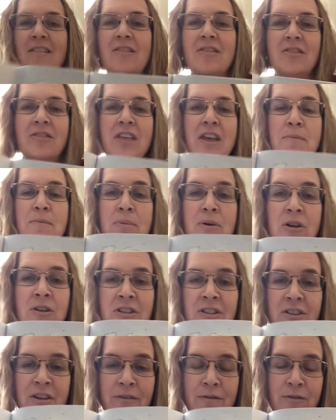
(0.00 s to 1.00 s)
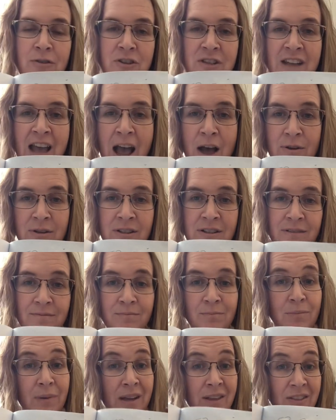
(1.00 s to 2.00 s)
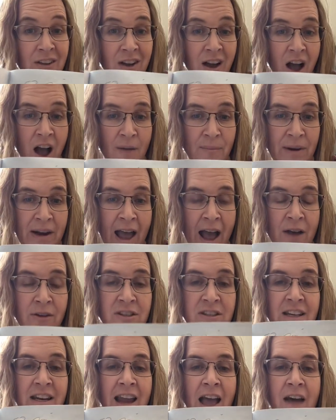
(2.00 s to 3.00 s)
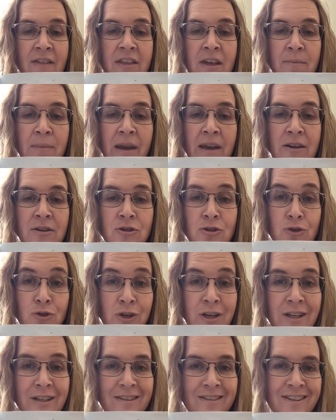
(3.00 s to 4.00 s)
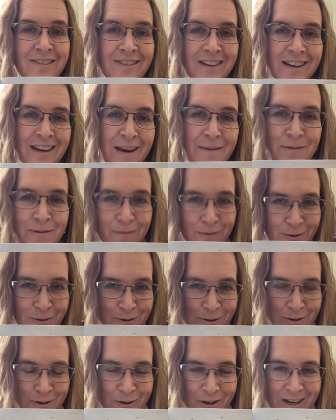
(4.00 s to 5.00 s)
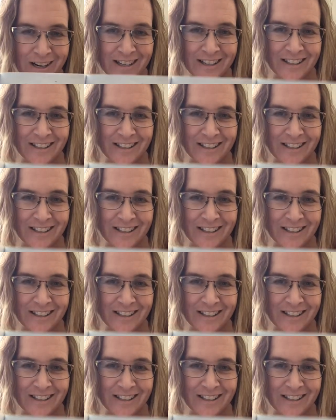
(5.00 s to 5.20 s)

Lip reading: they built their first house, being the common house, and how they made a street that they named First Street.